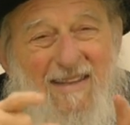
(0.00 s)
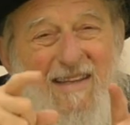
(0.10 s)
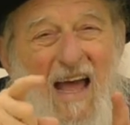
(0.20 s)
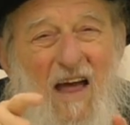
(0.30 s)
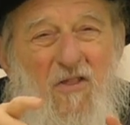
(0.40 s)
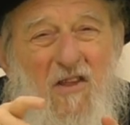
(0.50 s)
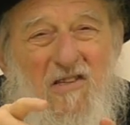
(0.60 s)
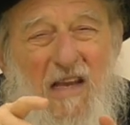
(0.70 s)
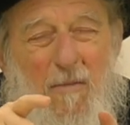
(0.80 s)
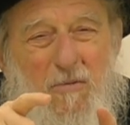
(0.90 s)
death is
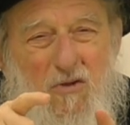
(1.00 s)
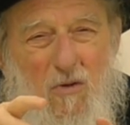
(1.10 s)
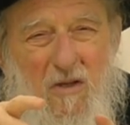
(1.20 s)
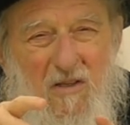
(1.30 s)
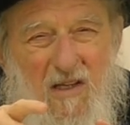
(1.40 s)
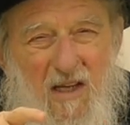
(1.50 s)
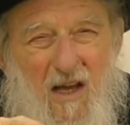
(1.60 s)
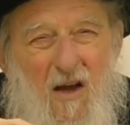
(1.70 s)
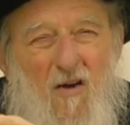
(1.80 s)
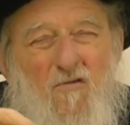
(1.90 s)
an opportunity
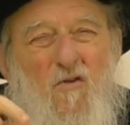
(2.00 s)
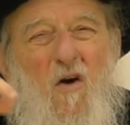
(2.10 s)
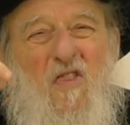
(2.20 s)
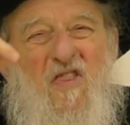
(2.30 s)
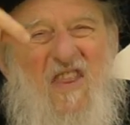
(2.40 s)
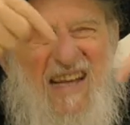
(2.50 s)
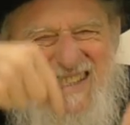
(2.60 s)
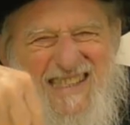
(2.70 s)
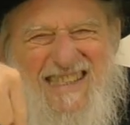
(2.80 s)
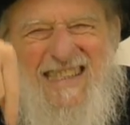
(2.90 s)
for
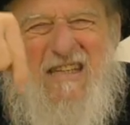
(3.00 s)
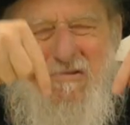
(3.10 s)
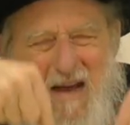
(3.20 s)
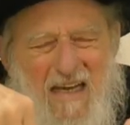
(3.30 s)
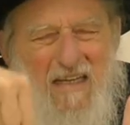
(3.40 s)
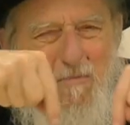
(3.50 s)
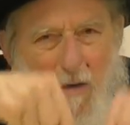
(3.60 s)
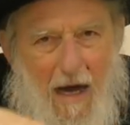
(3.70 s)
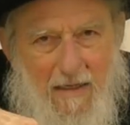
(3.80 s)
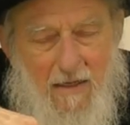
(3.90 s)
this degraded
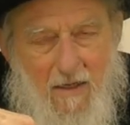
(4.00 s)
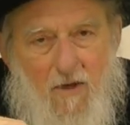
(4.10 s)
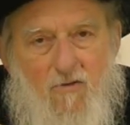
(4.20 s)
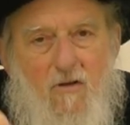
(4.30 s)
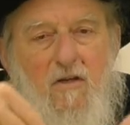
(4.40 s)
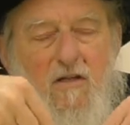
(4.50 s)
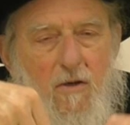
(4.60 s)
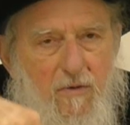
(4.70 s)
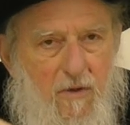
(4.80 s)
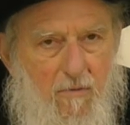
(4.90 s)
body to
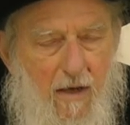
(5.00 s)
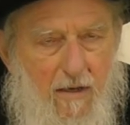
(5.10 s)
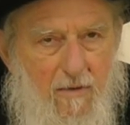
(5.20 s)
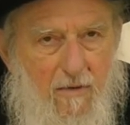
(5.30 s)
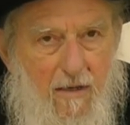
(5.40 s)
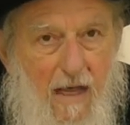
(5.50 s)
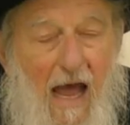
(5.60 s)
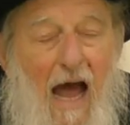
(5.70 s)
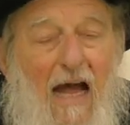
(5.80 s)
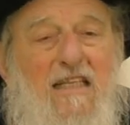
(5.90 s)
deteriorate
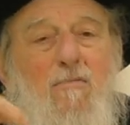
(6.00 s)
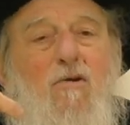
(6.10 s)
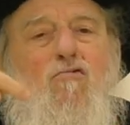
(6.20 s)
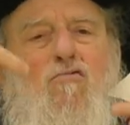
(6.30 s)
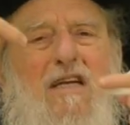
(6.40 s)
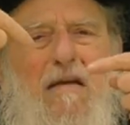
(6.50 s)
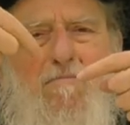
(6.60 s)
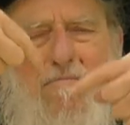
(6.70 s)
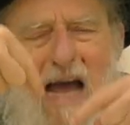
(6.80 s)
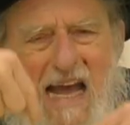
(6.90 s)
and to be
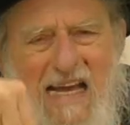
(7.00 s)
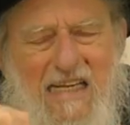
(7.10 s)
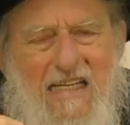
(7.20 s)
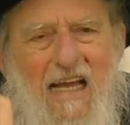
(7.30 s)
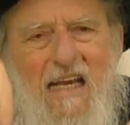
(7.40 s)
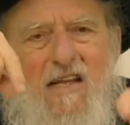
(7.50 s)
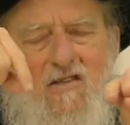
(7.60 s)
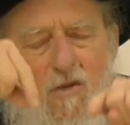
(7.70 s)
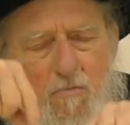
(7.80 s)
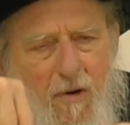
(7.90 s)
remade in a
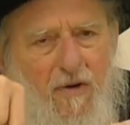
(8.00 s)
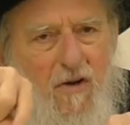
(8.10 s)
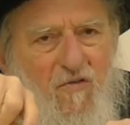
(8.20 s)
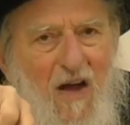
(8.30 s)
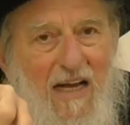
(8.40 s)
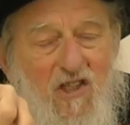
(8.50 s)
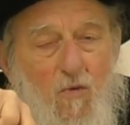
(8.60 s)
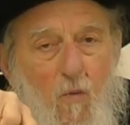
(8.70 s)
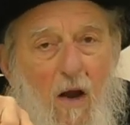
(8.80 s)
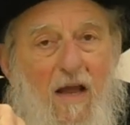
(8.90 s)
superior
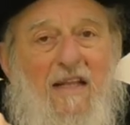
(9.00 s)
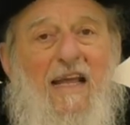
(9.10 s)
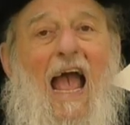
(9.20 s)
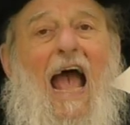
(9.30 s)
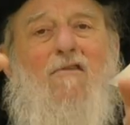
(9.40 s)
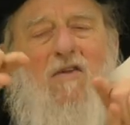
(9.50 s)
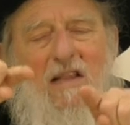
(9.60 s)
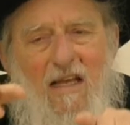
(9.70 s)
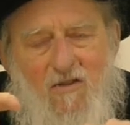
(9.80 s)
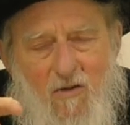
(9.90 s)
fashion where it can
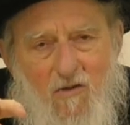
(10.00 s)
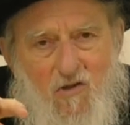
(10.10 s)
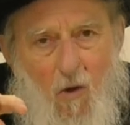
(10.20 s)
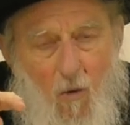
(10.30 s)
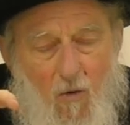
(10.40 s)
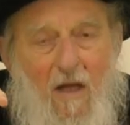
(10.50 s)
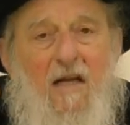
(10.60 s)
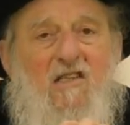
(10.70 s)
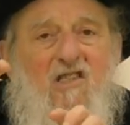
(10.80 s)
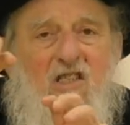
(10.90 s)
relate to the soul,
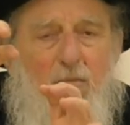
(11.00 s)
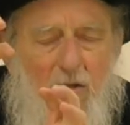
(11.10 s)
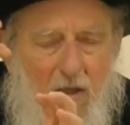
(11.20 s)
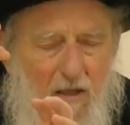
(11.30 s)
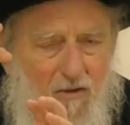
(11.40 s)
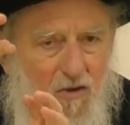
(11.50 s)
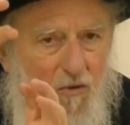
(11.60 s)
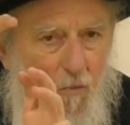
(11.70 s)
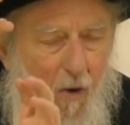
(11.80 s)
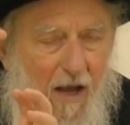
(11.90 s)
similarly to
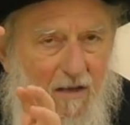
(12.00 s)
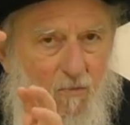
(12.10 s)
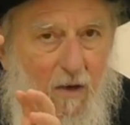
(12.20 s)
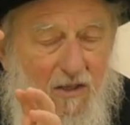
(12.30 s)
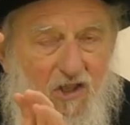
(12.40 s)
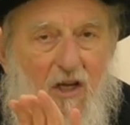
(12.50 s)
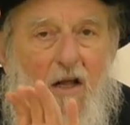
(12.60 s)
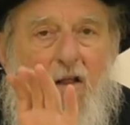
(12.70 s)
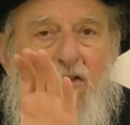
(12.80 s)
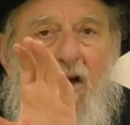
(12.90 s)
the way in which
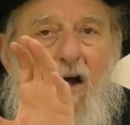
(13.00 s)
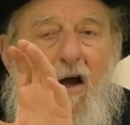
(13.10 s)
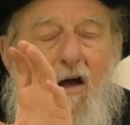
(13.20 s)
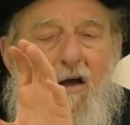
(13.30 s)
the